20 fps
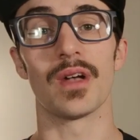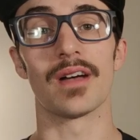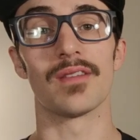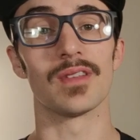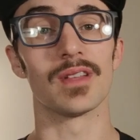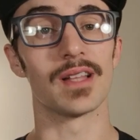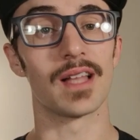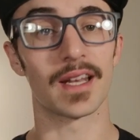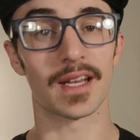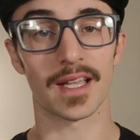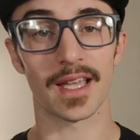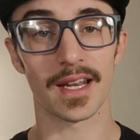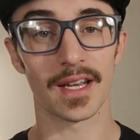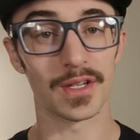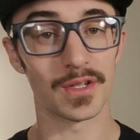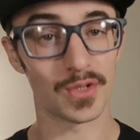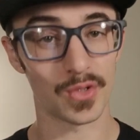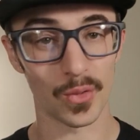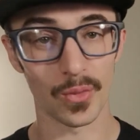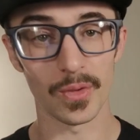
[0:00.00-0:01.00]
You'll have a lot of
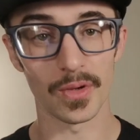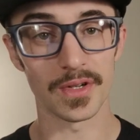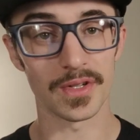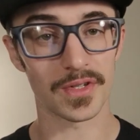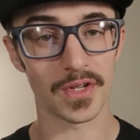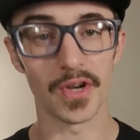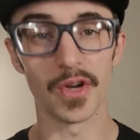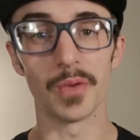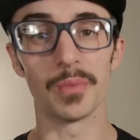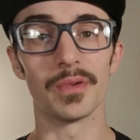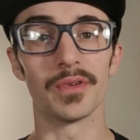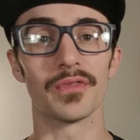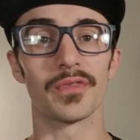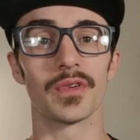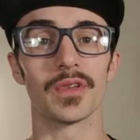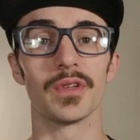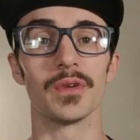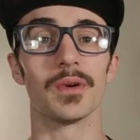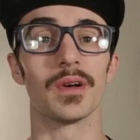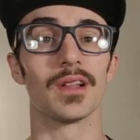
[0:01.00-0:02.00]
kind of doors open
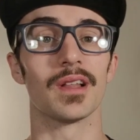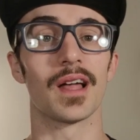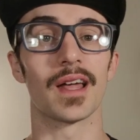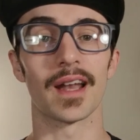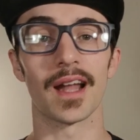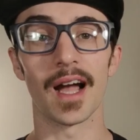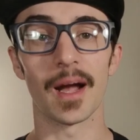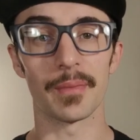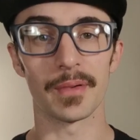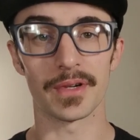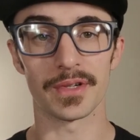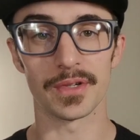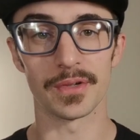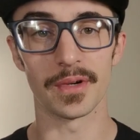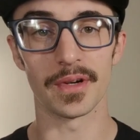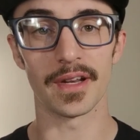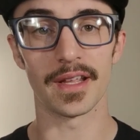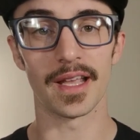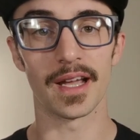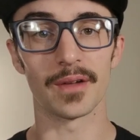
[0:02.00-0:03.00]
for you, a lot of
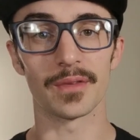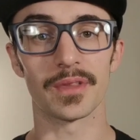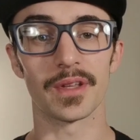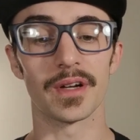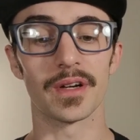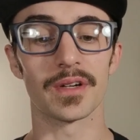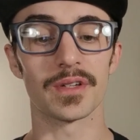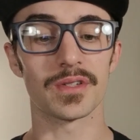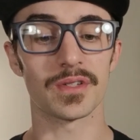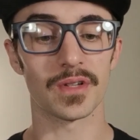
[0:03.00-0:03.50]
opportunity out there.